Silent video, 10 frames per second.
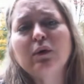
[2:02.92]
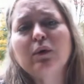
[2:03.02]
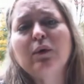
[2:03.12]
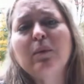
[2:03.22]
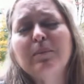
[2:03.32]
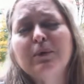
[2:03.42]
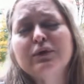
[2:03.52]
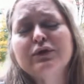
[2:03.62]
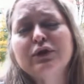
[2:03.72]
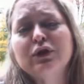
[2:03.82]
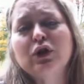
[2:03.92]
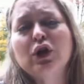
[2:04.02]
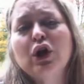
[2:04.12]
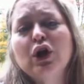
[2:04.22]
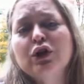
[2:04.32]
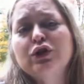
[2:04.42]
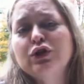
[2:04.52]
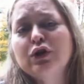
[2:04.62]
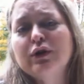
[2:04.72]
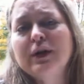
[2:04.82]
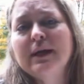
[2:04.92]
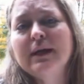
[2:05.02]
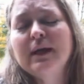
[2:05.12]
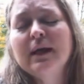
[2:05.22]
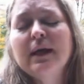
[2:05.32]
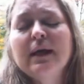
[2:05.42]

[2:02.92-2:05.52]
in our own personal journey.